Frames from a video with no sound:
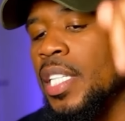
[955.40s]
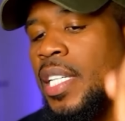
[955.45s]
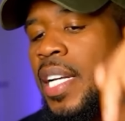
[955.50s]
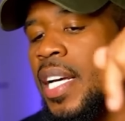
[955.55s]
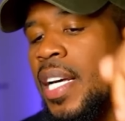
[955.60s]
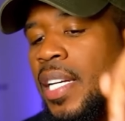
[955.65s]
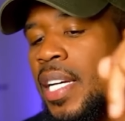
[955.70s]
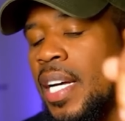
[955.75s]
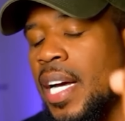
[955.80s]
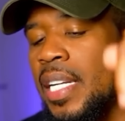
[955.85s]

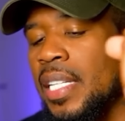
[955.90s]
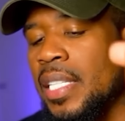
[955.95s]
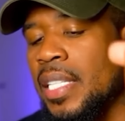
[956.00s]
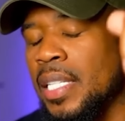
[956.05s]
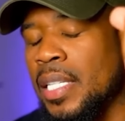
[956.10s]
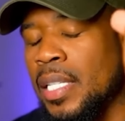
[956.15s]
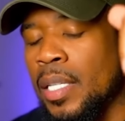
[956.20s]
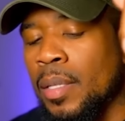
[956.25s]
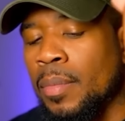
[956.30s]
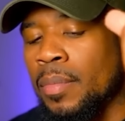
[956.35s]
Leave a
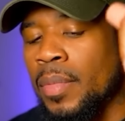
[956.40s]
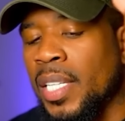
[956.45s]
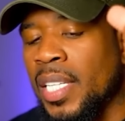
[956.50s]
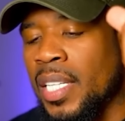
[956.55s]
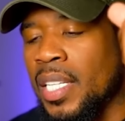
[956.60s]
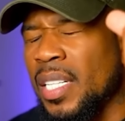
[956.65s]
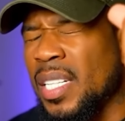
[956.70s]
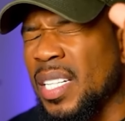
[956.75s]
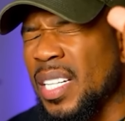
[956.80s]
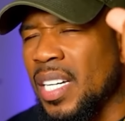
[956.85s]
goddamn
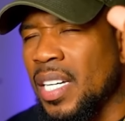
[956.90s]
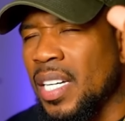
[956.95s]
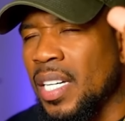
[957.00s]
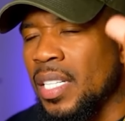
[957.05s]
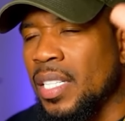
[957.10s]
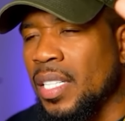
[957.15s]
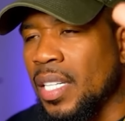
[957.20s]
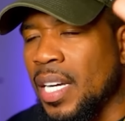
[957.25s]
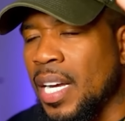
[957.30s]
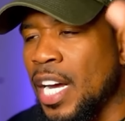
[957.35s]
link in
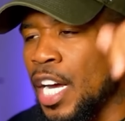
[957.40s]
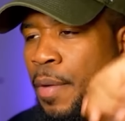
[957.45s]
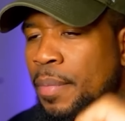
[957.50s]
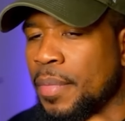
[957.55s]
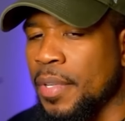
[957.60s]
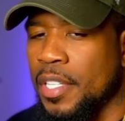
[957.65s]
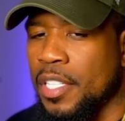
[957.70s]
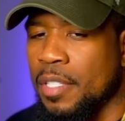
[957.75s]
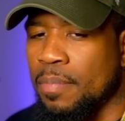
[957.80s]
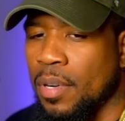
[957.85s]
the
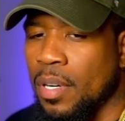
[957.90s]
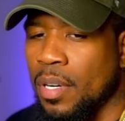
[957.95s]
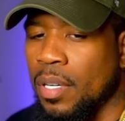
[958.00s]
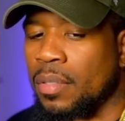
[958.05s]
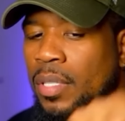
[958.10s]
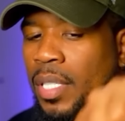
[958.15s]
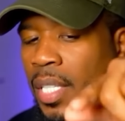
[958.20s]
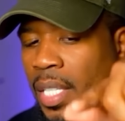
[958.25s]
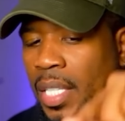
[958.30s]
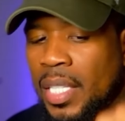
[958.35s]
comments,
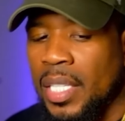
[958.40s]
bro.